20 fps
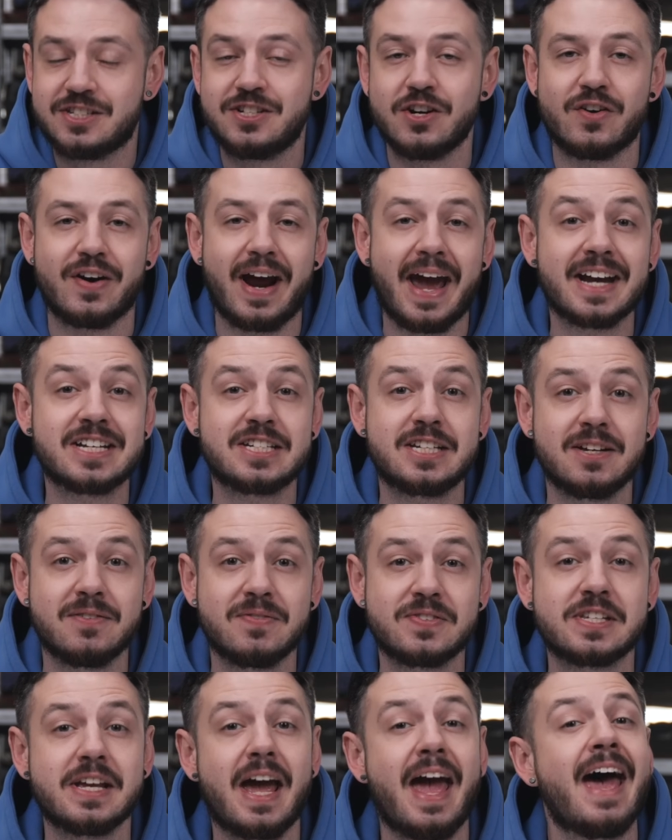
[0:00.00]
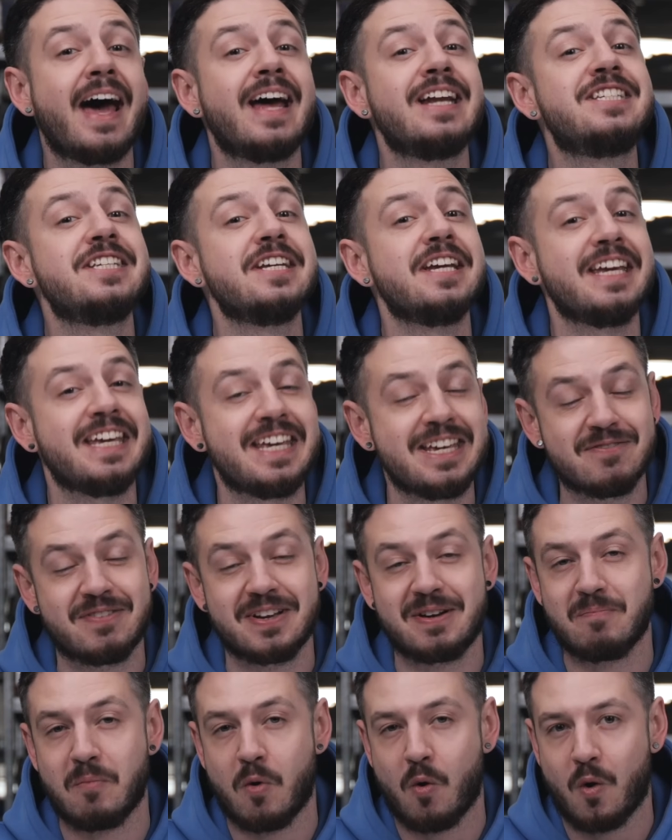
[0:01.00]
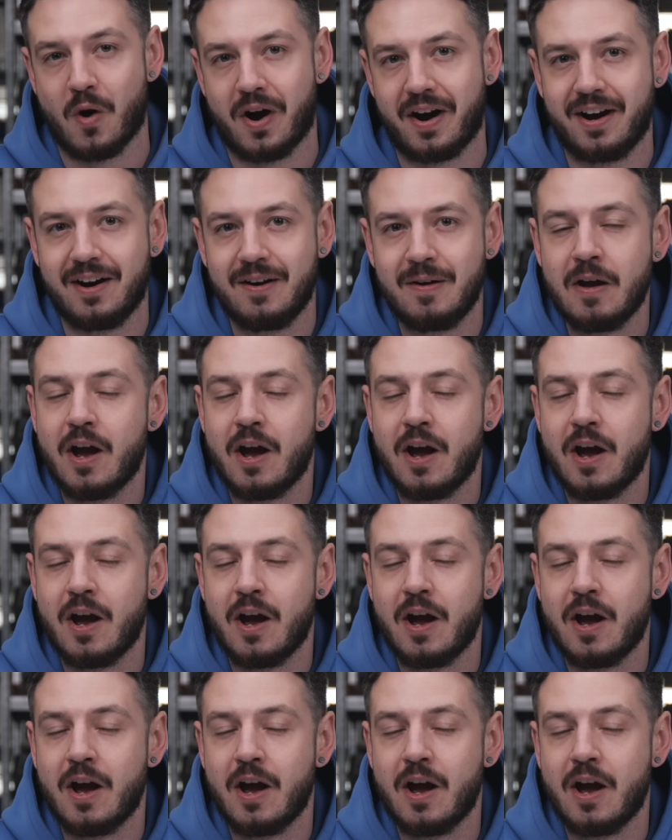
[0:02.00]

directives and even more.